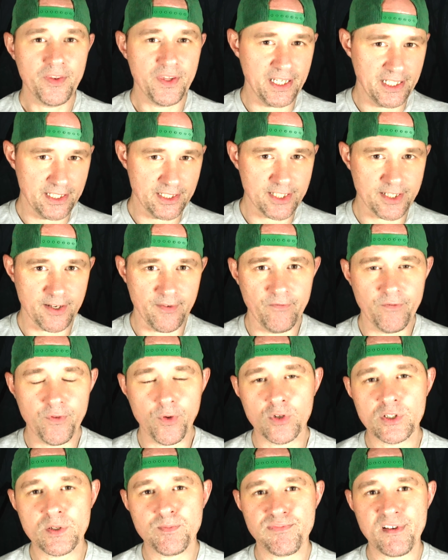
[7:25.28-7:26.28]
The incident
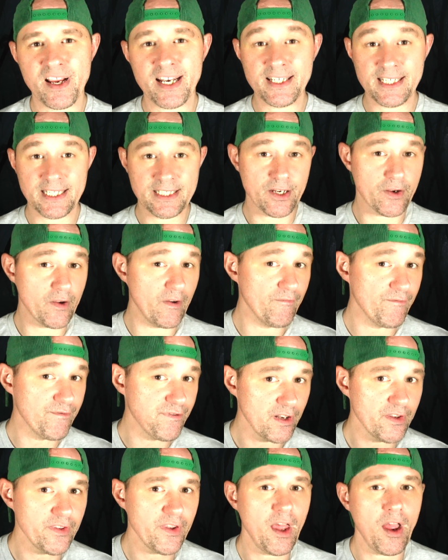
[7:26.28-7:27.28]
forced Brandy to
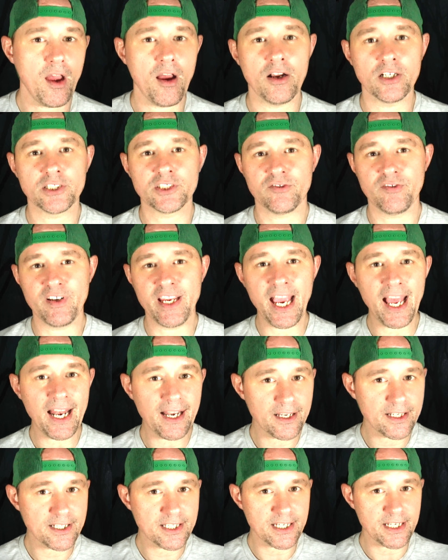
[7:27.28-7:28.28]
confront the harsh
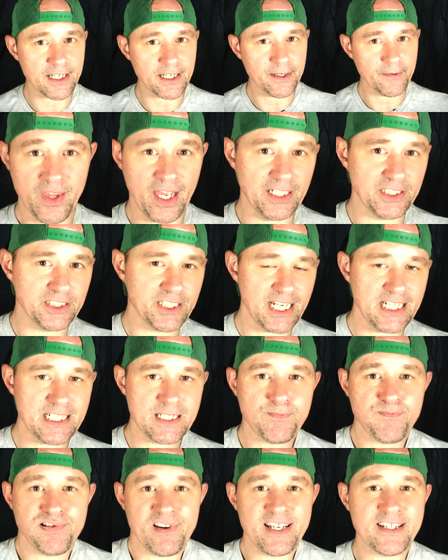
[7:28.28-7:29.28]
reality that Jade's
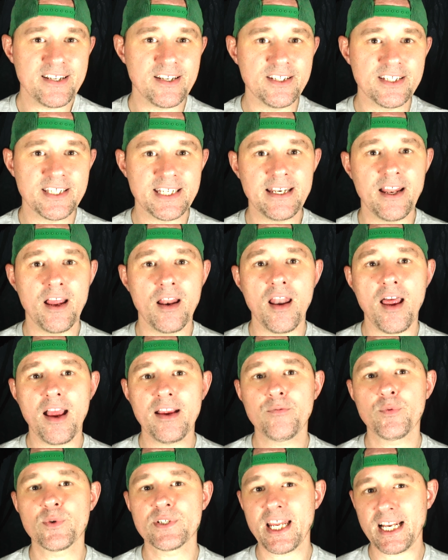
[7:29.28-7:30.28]
presence in her
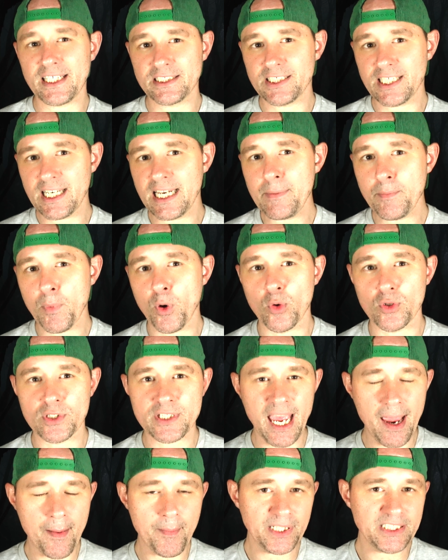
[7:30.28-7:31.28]
life was actually more
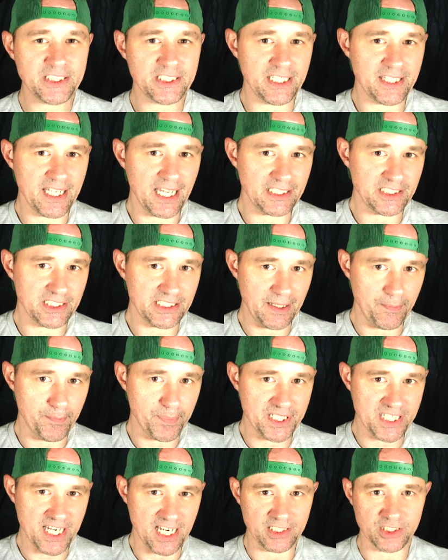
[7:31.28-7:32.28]
damaging than she had
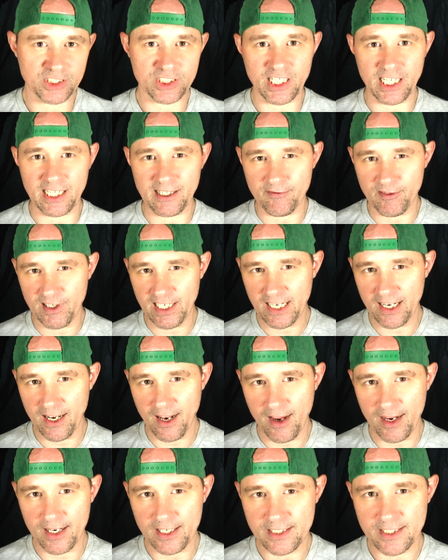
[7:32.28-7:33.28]
potentially
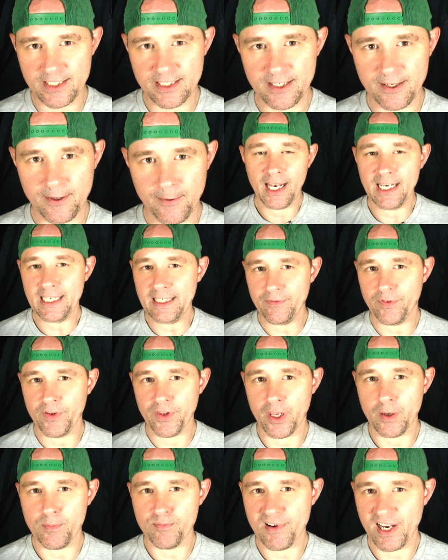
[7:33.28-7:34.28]
realised. And even
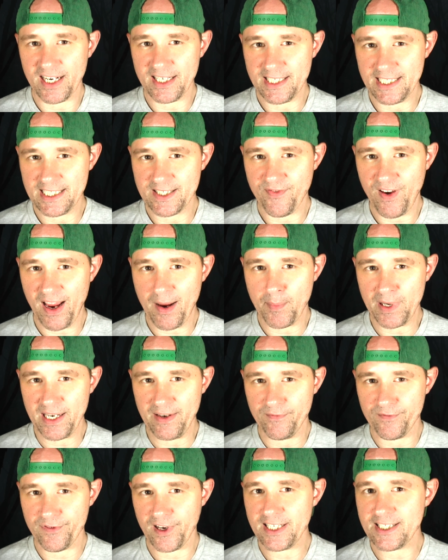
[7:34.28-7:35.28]
though Brandy's family
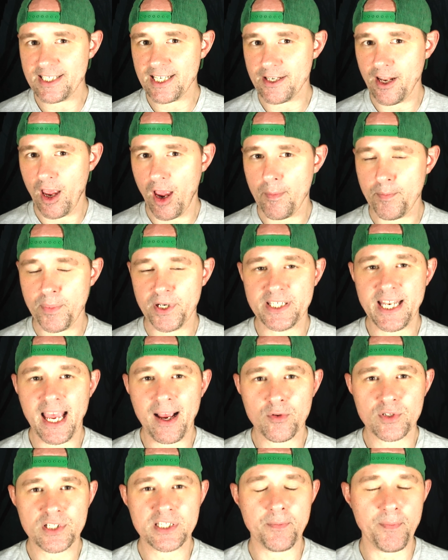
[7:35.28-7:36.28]
and friends had harboured
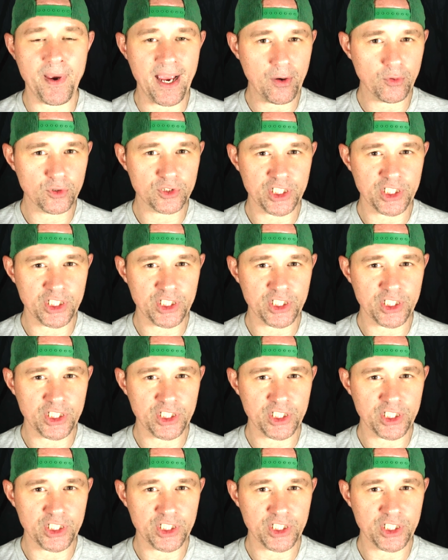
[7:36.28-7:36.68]
doubts about